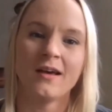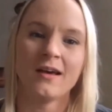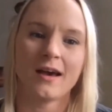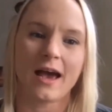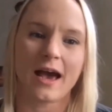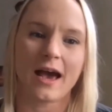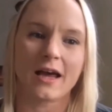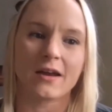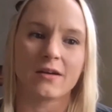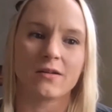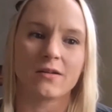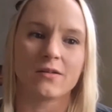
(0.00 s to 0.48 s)

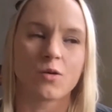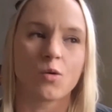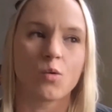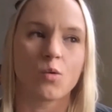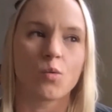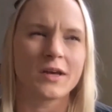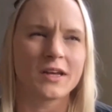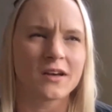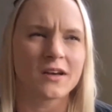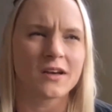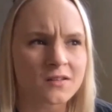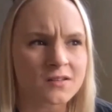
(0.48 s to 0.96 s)
And
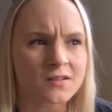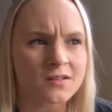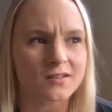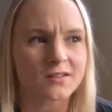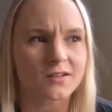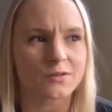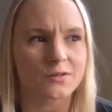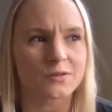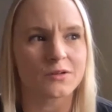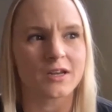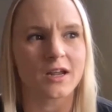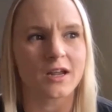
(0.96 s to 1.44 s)
we
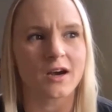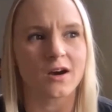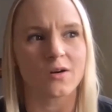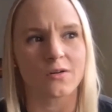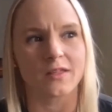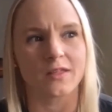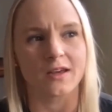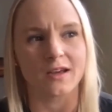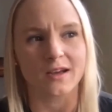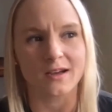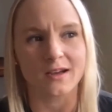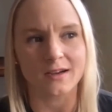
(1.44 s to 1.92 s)
also know
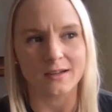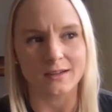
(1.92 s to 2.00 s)
that